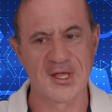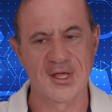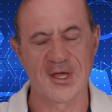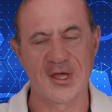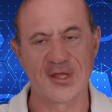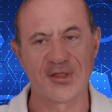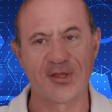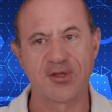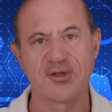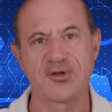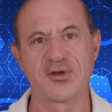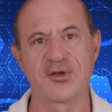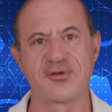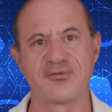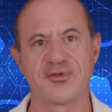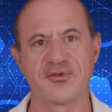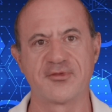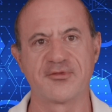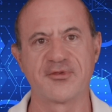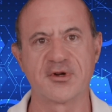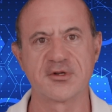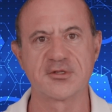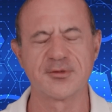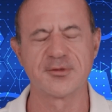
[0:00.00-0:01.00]
and then you're going to have your
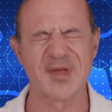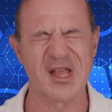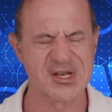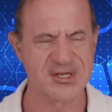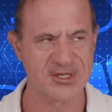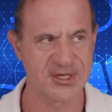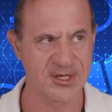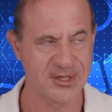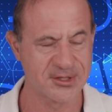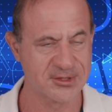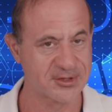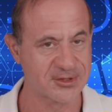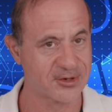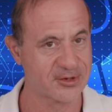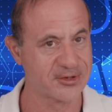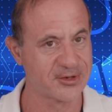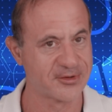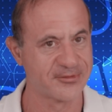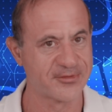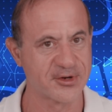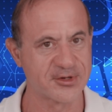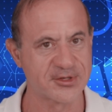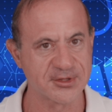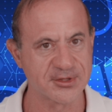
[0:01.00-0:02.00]
virtual machines. And on your
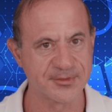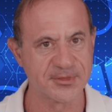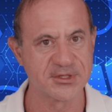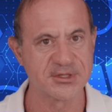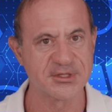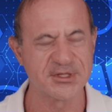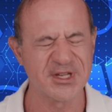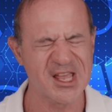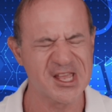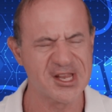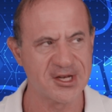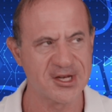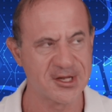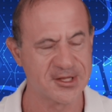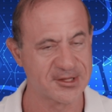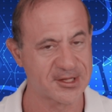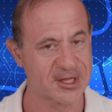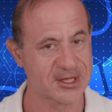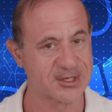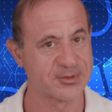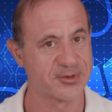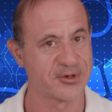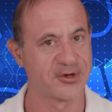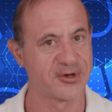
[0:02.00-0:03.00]
virtual machine,
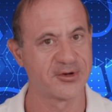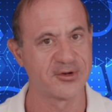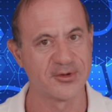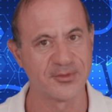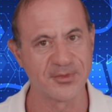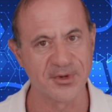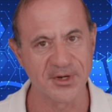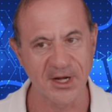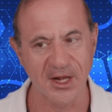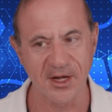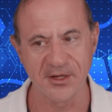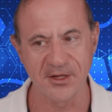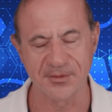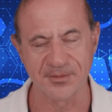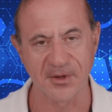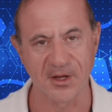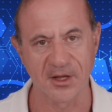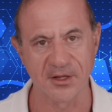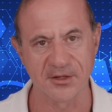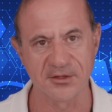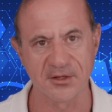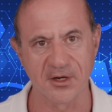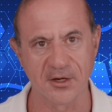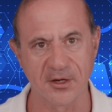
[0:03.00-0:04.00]
that's where your Kubernetes
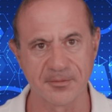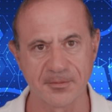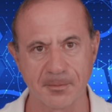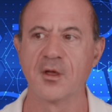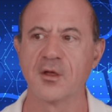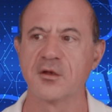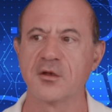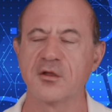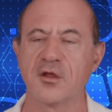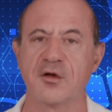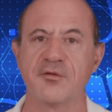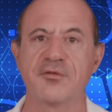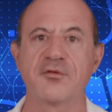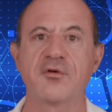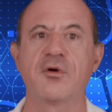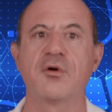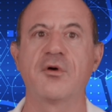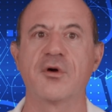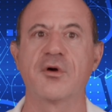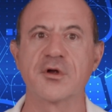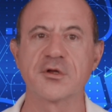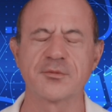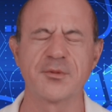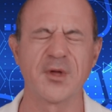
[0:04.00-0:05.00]
pods are. Now, of
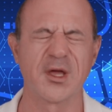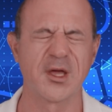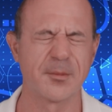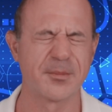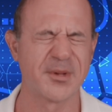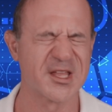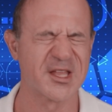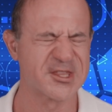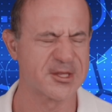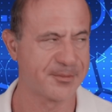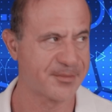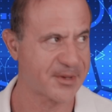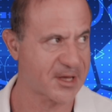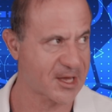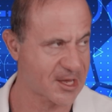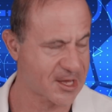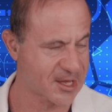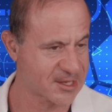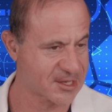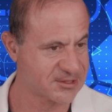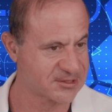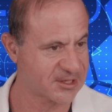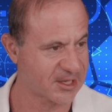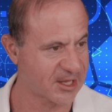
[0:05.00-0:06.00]
course, we can put the
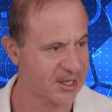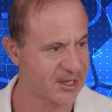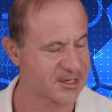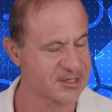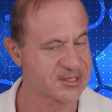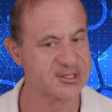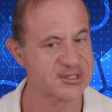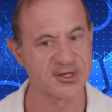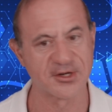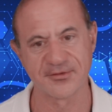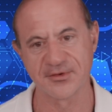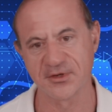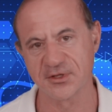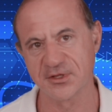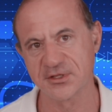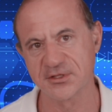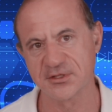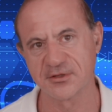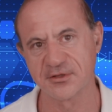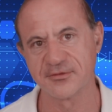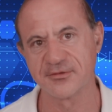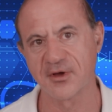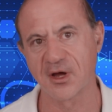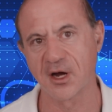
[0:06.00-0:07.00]
pods in a serverless
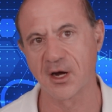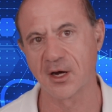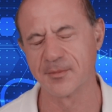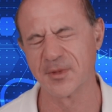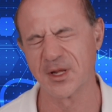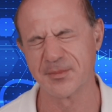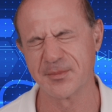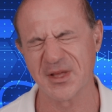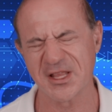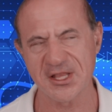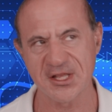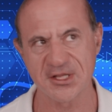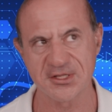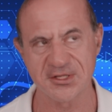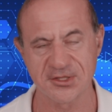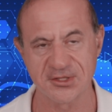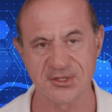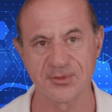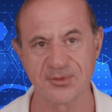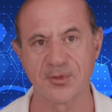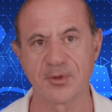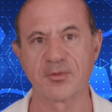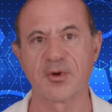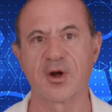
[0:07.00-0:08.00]
environment, but let's
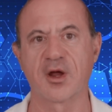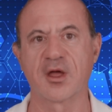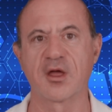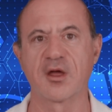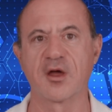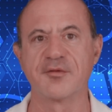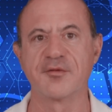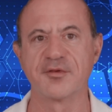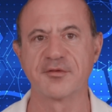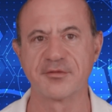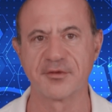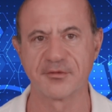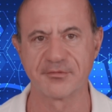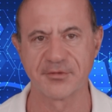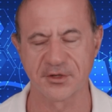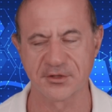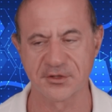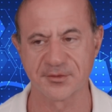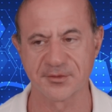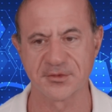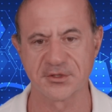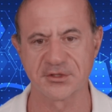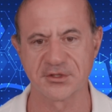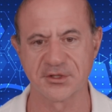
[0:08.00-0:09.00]
assume we're working off of a
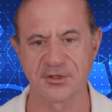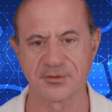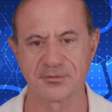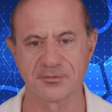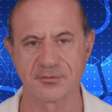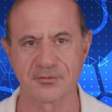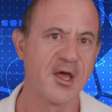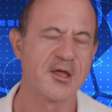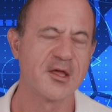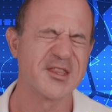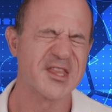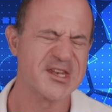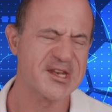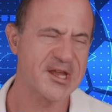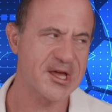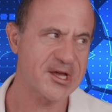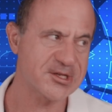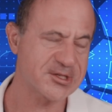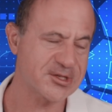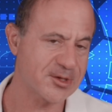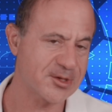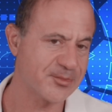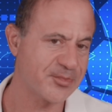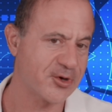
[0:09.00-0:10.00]
virtual machine. The
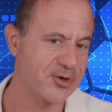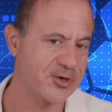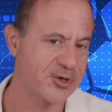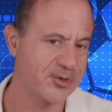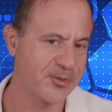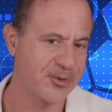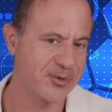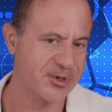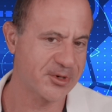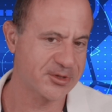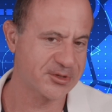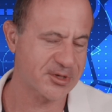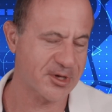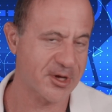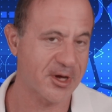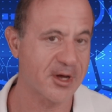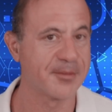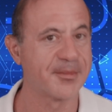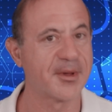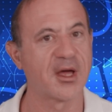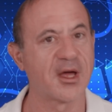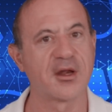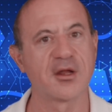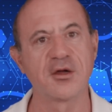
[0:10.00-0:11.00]
next component we want to talk
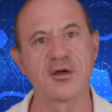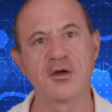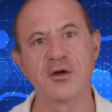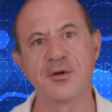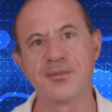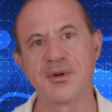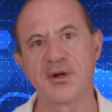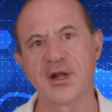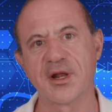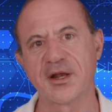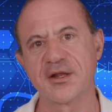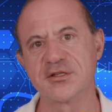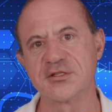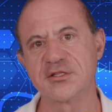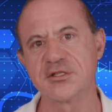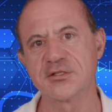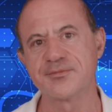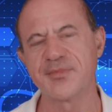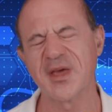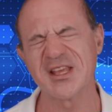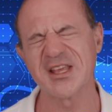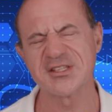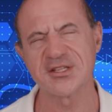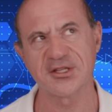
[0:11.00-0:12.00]
about in Kubernetes is
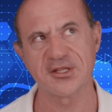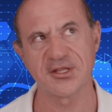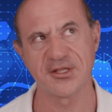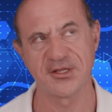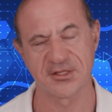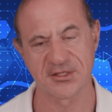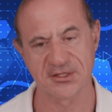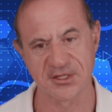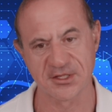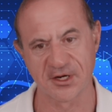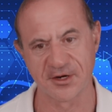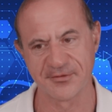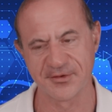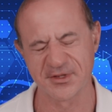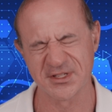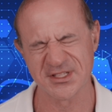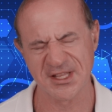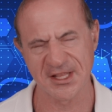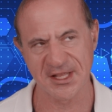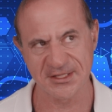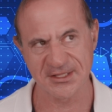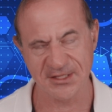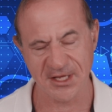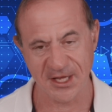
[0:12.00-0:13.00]
basically a service,
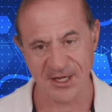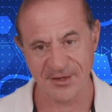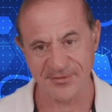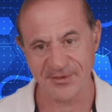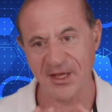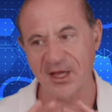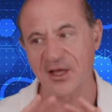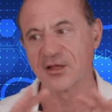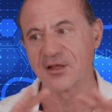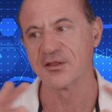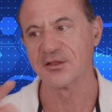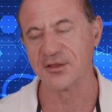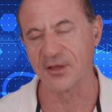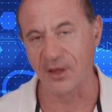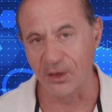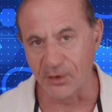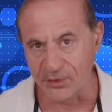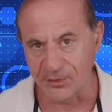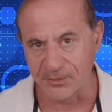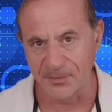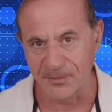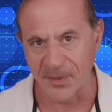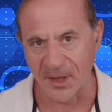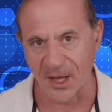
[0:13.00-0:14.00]
and that's kind of like a
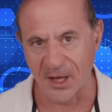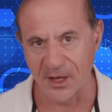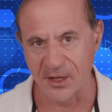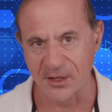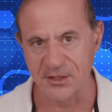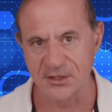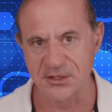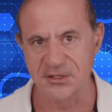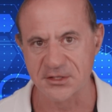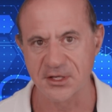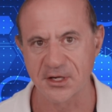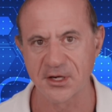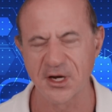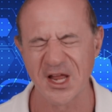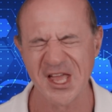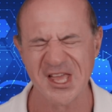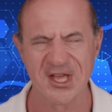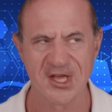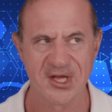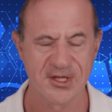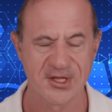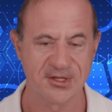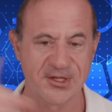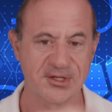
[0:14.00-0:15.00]
load balancer
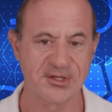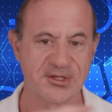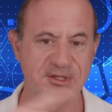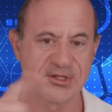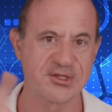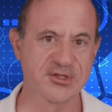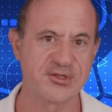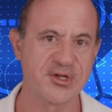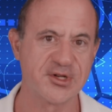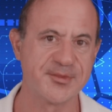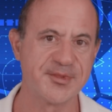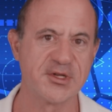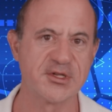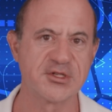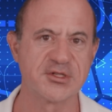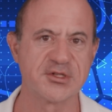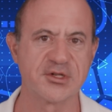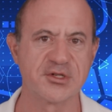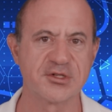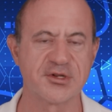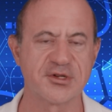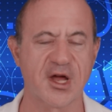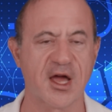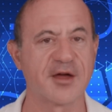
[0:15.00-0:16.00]
that distributes
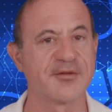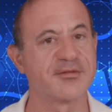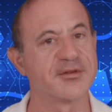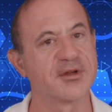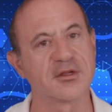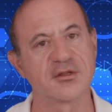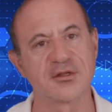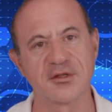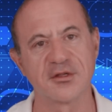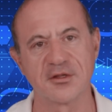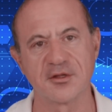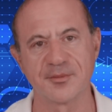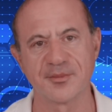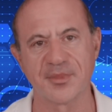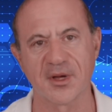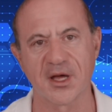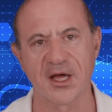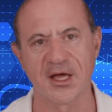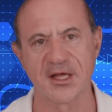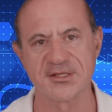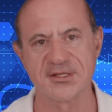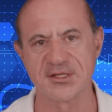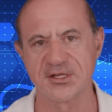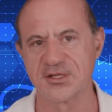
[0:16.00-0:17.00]
your traffic to the
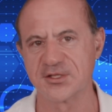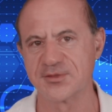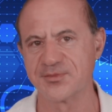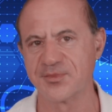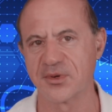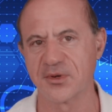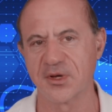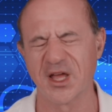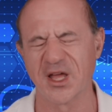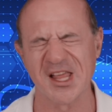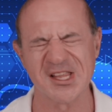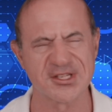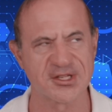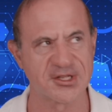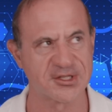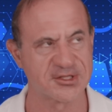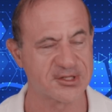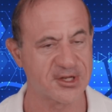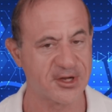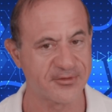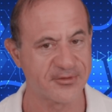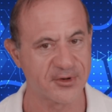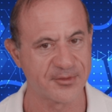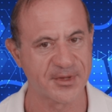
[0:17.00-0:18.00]
pods. And it's, it's a
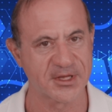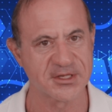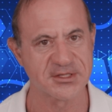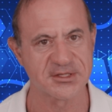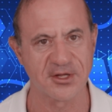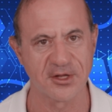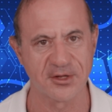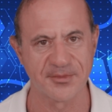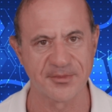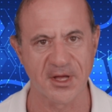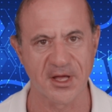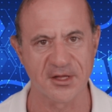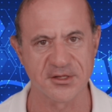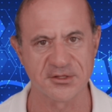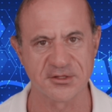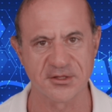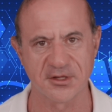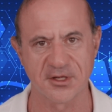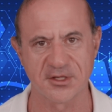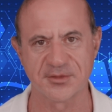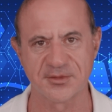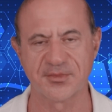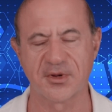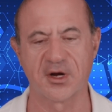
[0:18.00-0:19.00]
software based load balancer
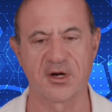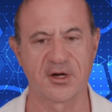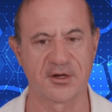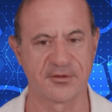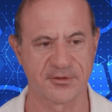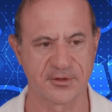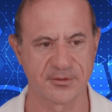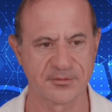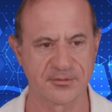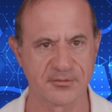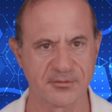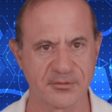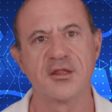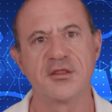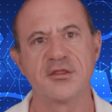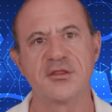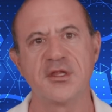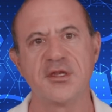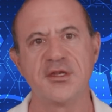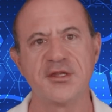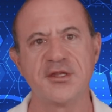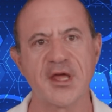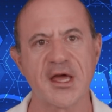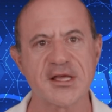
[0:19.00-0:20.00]
that's part of it.
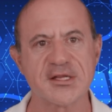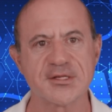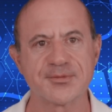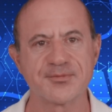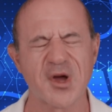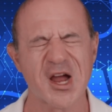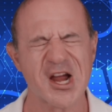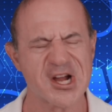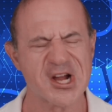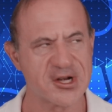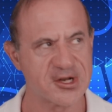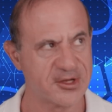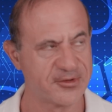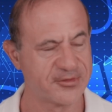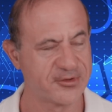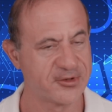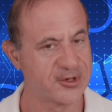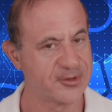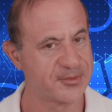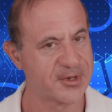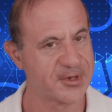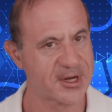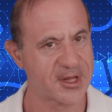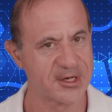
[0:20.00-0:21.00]
The next part of
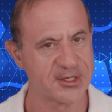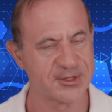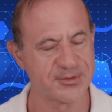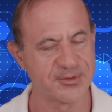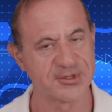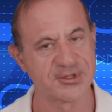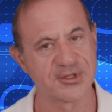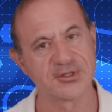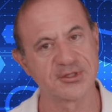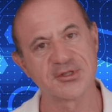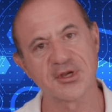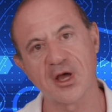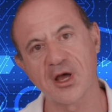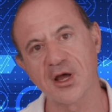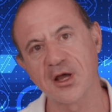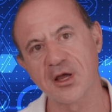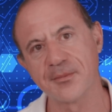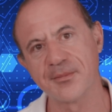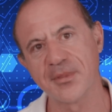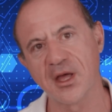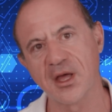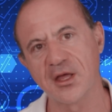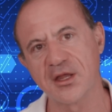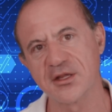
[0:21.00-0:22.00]
Kubernetes we should talk
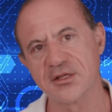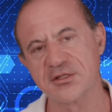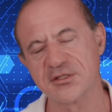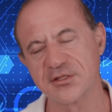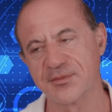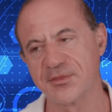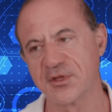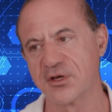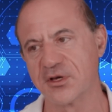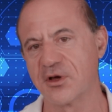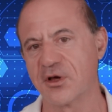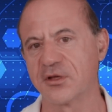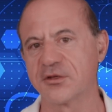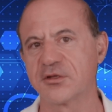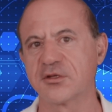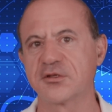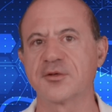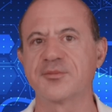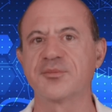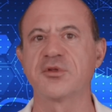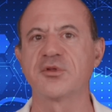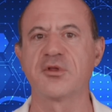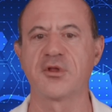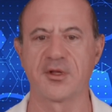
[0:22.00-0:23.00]
about is something called a
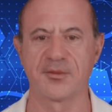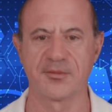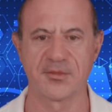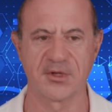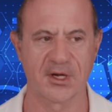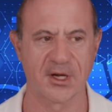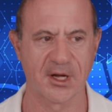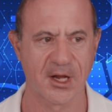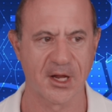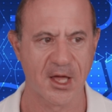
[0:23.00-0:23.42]
deployment.